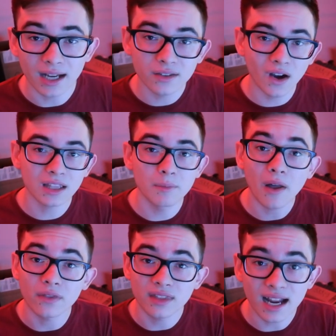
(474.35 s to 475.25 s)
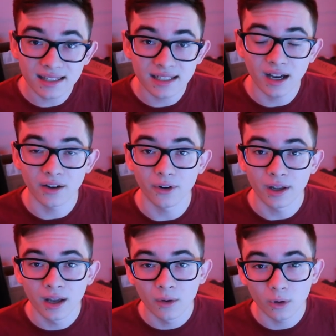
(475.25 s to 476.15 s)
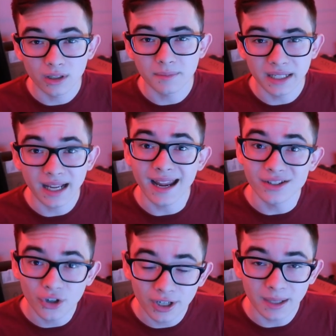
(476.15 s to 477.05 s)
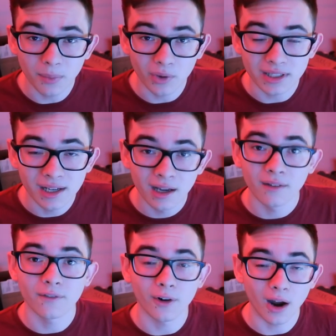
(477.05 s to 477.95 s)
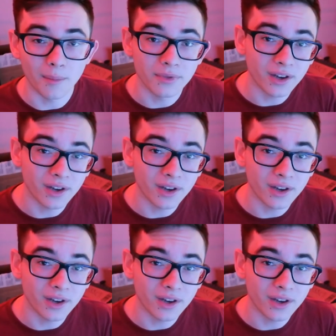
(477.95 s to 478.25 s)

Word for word: I talked about 1900 really being a turning point for um,